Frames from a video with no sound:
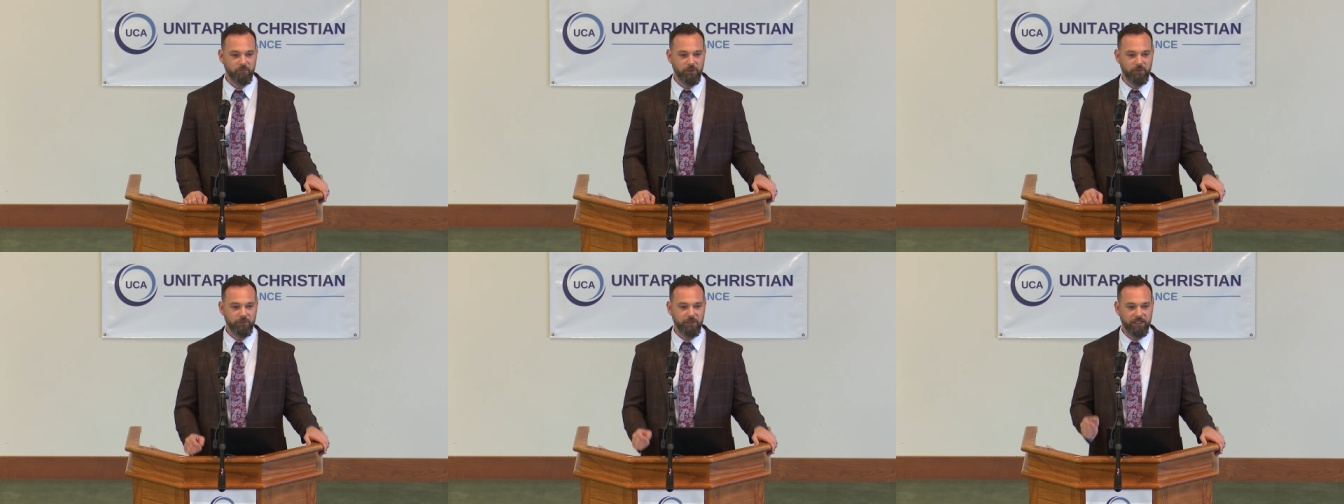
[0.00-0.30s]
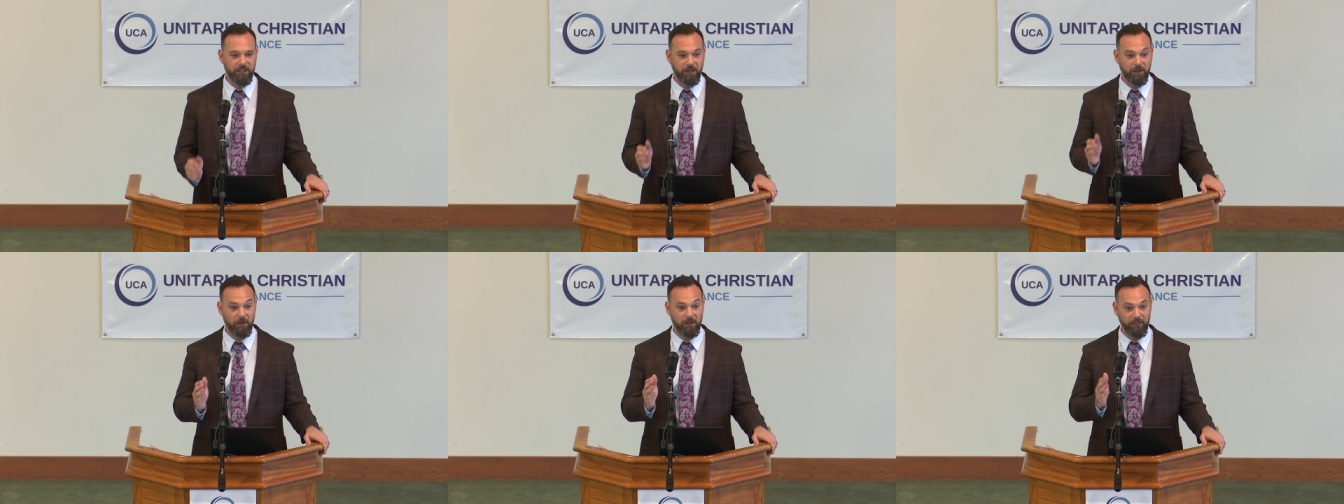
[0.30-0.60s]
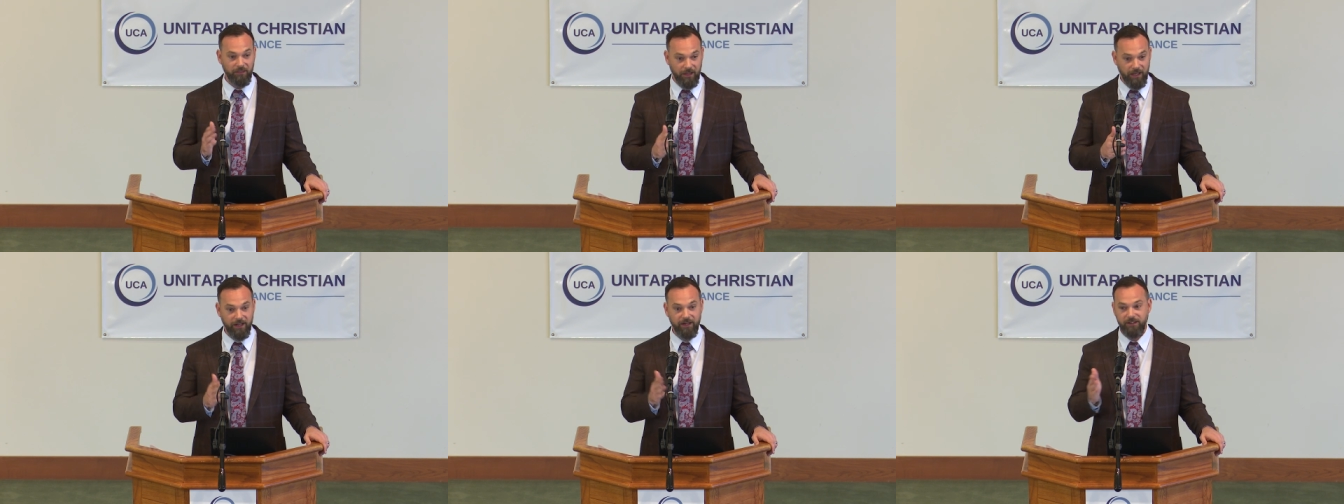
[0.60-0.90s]
we would get a
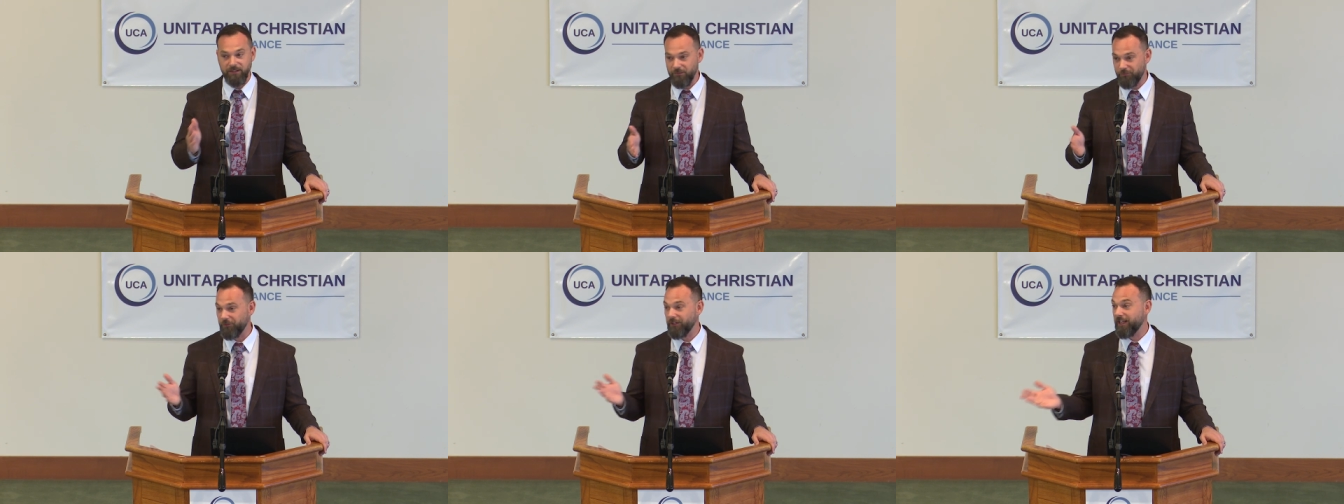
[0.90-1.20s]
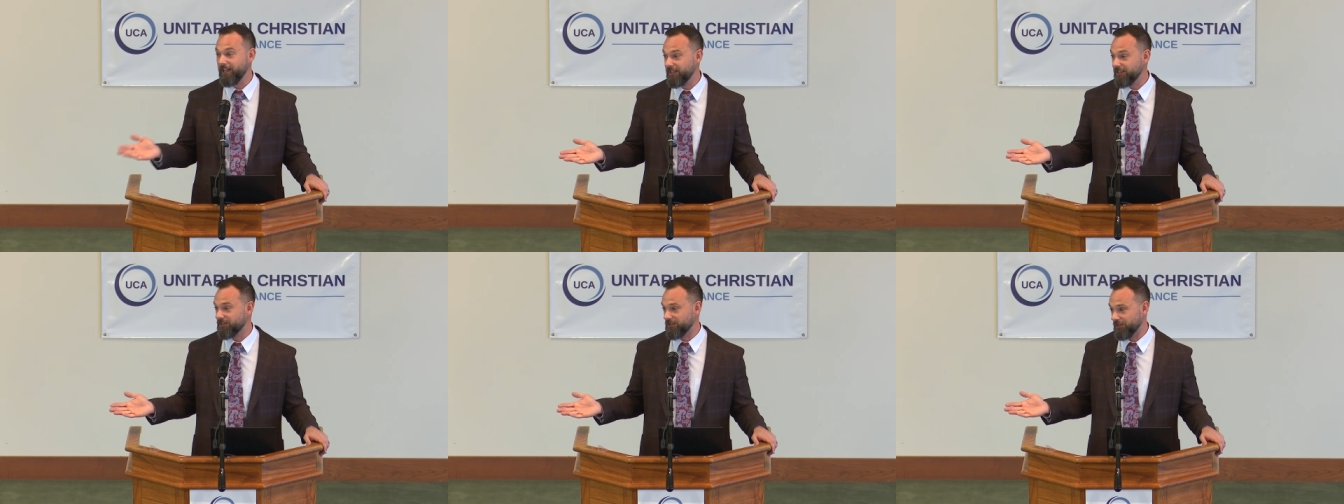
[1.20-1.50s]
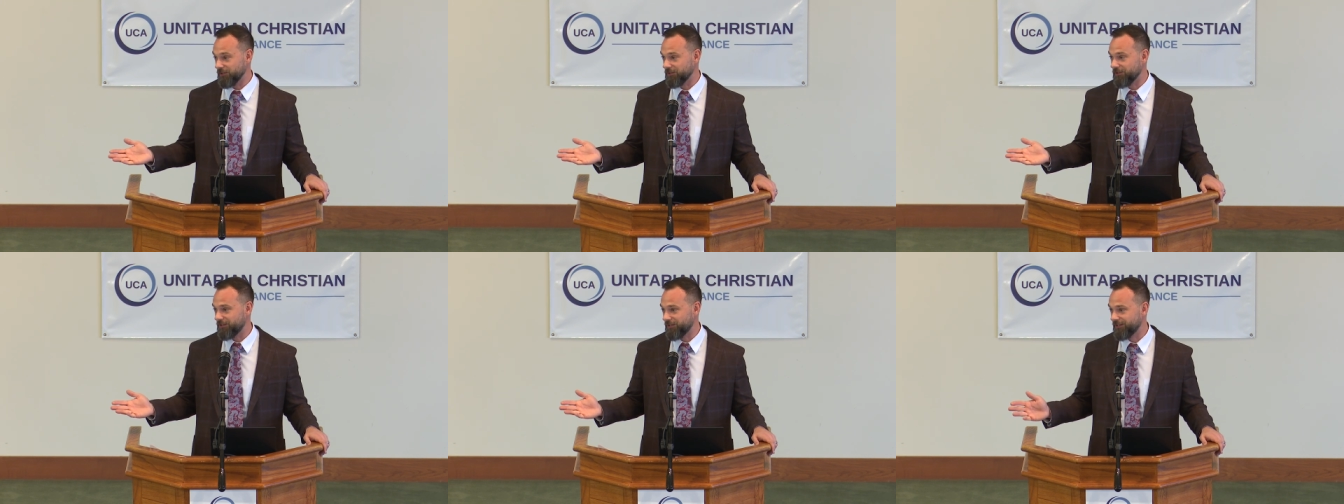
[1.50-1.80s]
lot of different
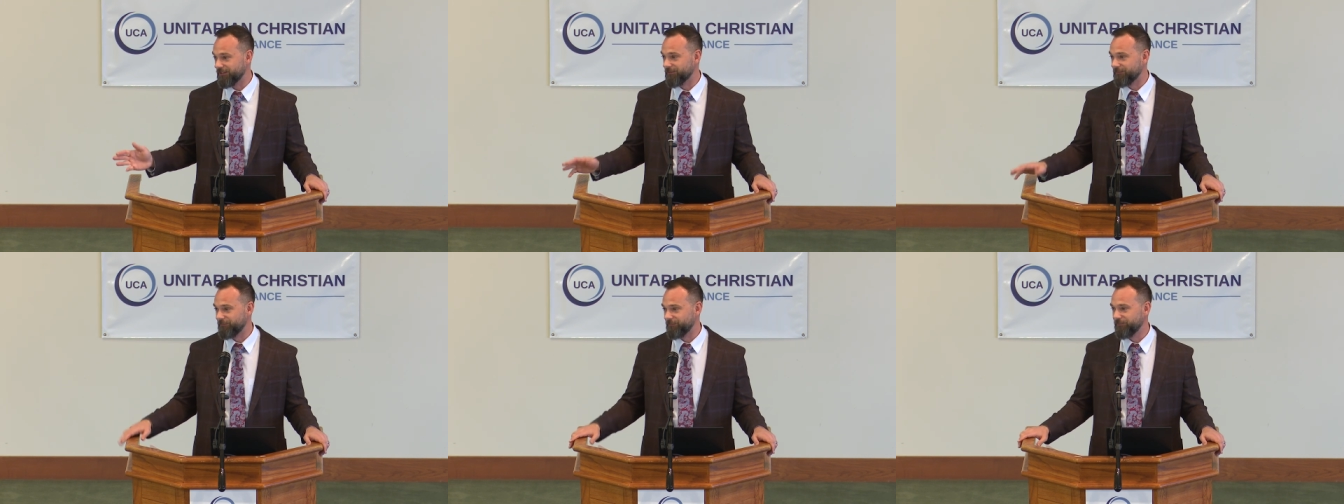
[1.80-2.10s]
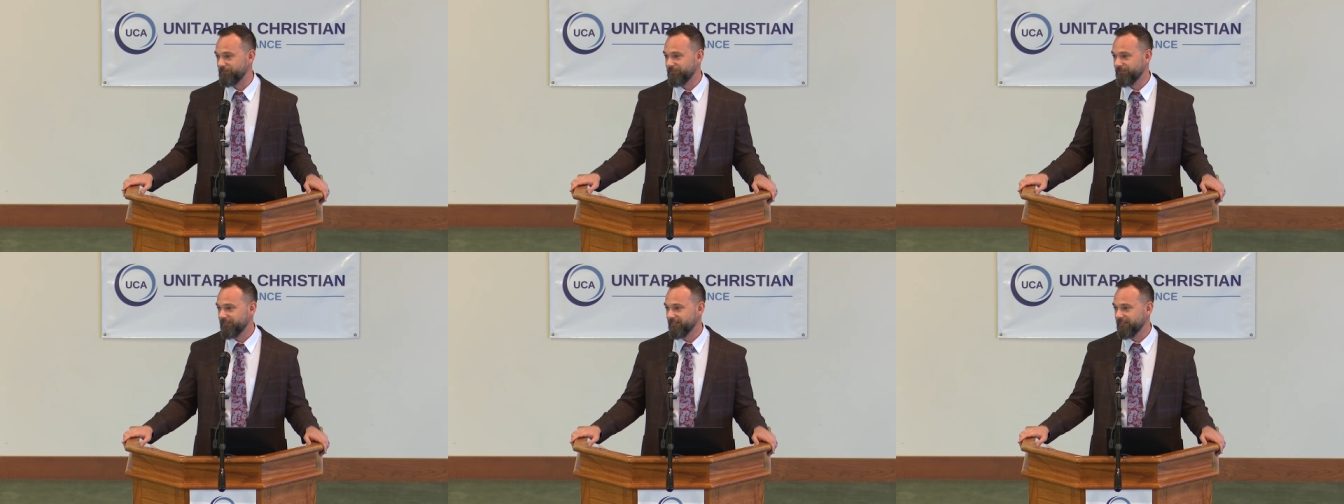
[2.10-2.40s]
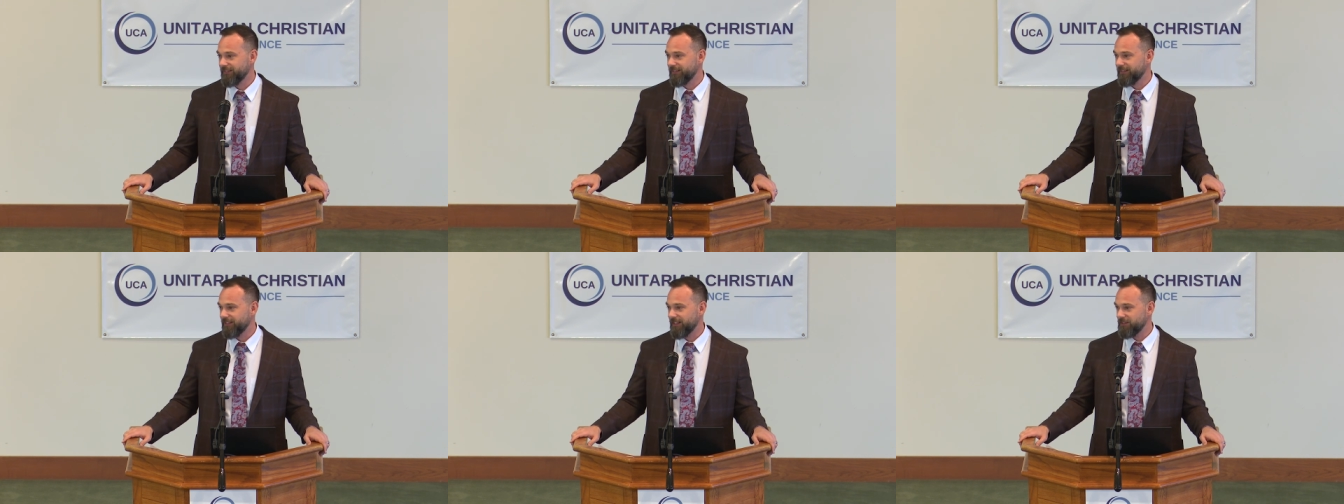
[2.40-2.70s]
answers.
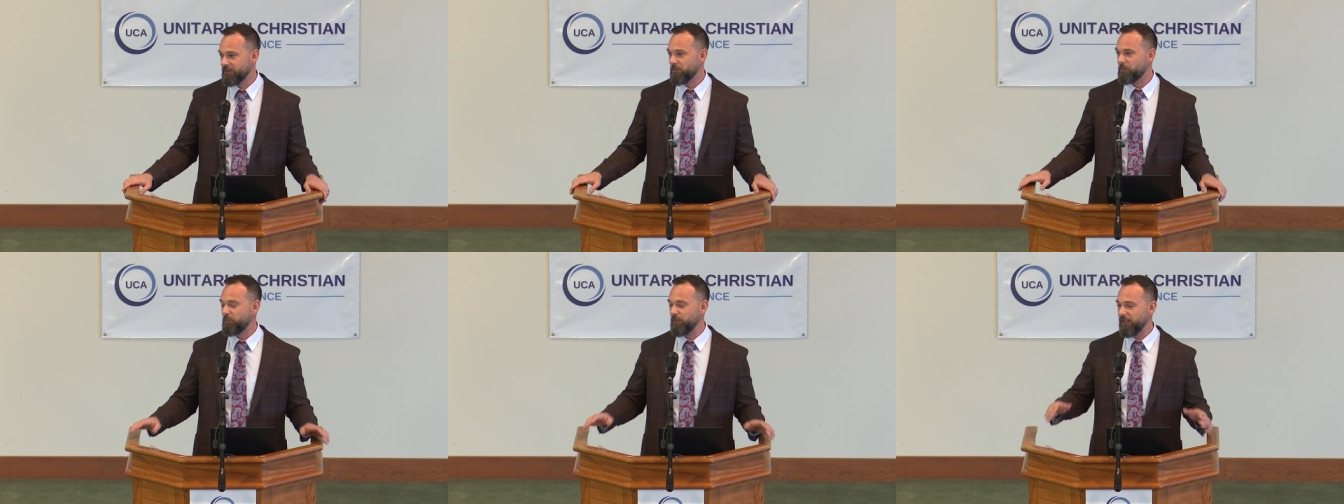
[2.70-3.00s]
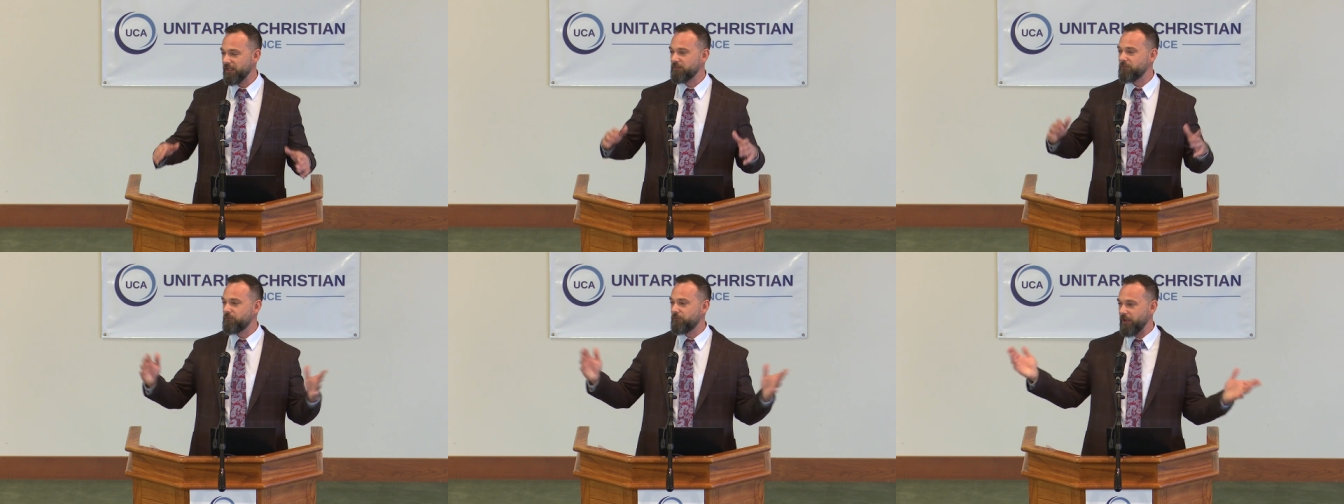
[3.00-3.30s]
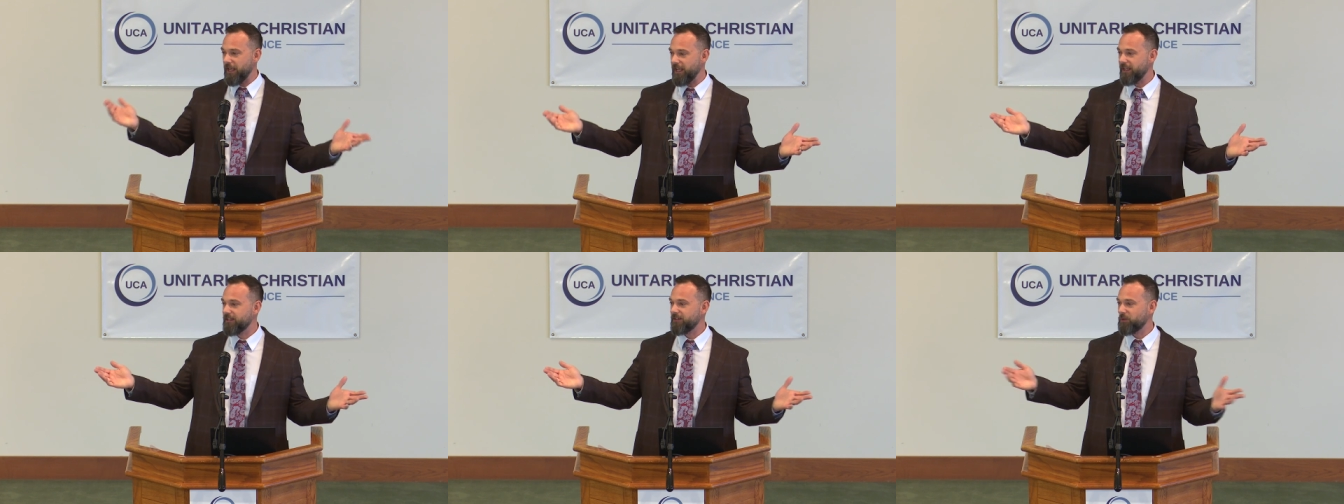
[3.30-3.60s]
That's a big,
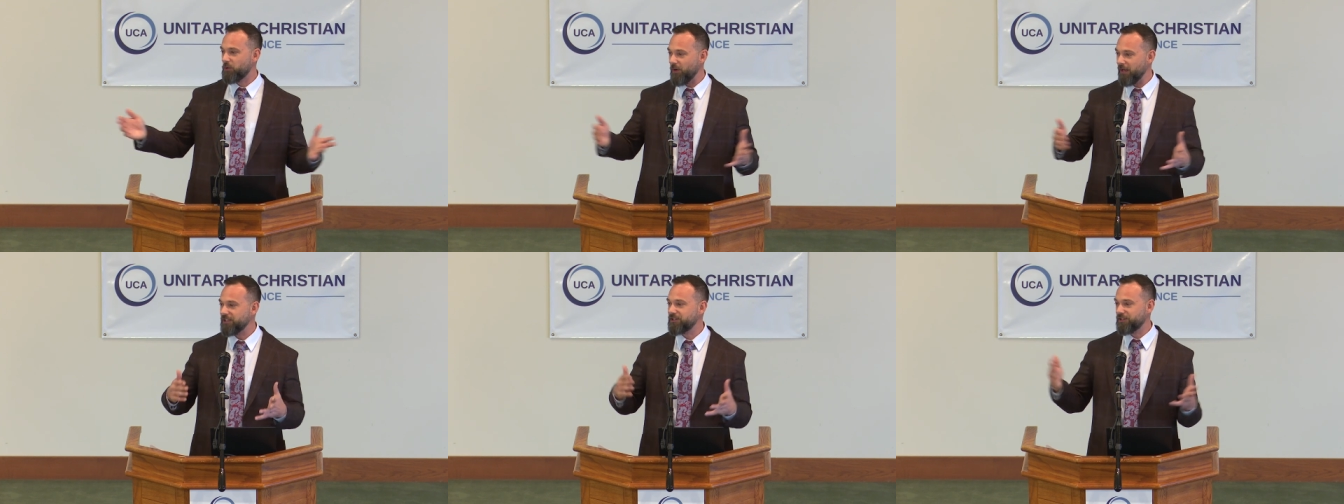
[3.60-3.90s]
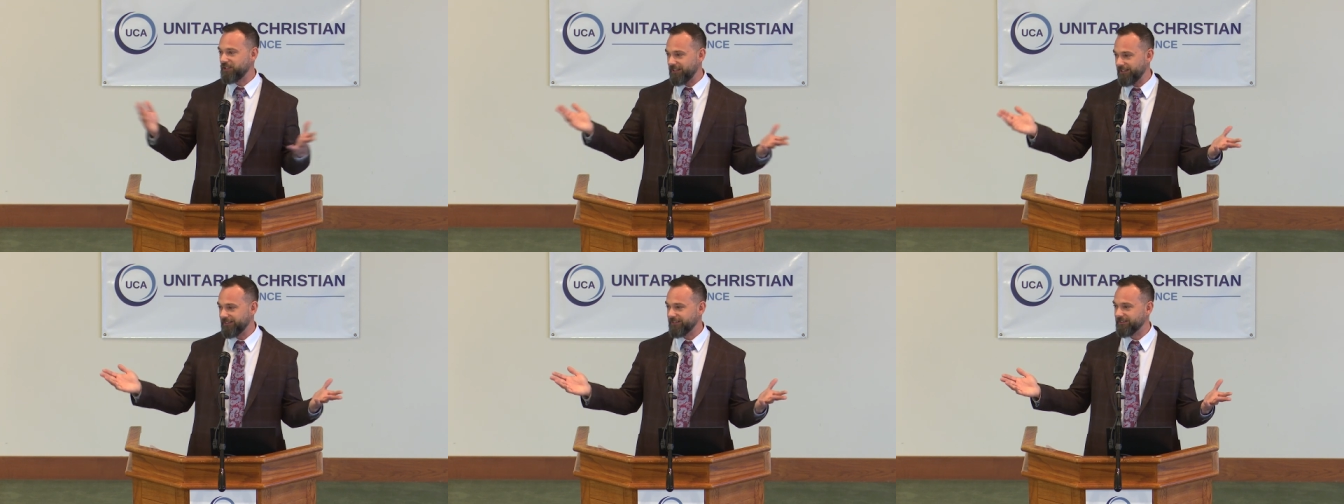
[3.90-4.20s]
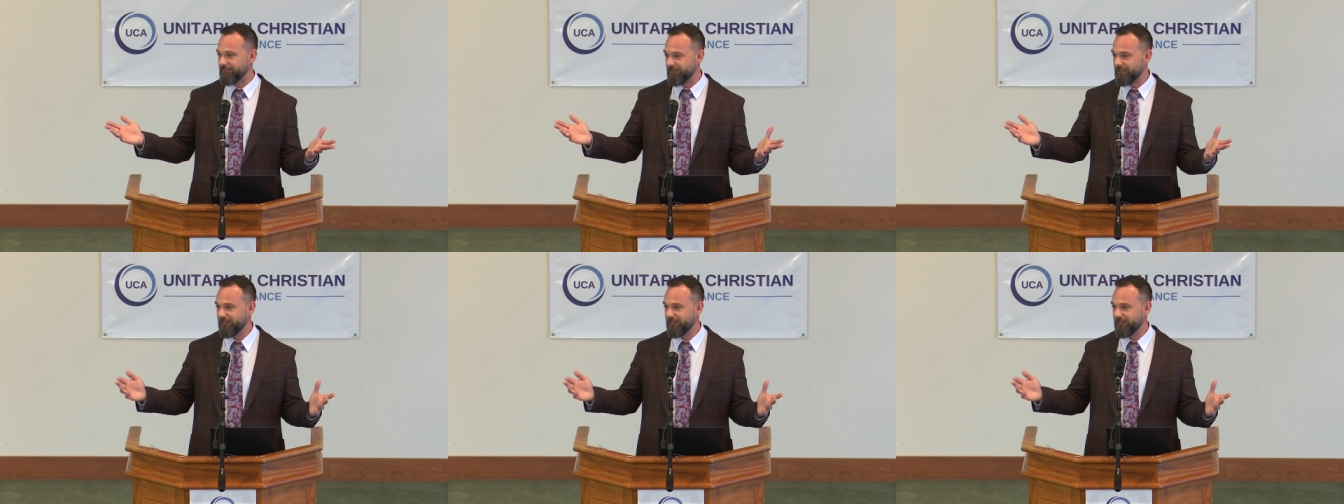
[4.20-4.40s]
vague question.